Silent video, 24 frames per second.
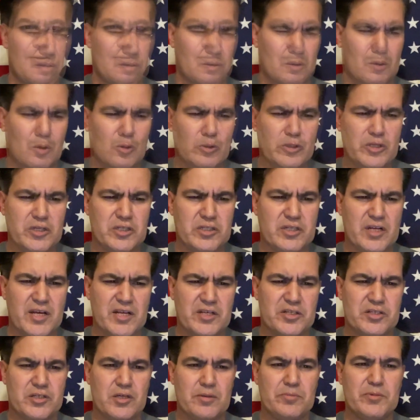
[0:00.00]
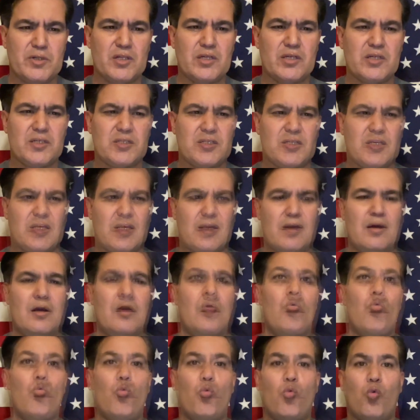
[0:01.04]
Golden State Stimulus
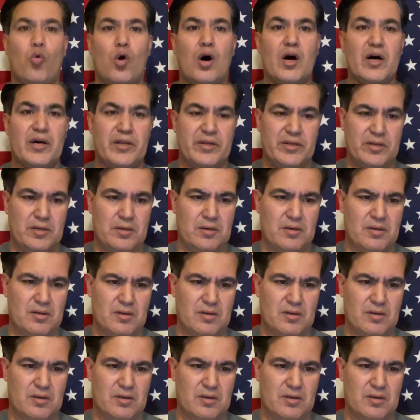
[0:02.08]
1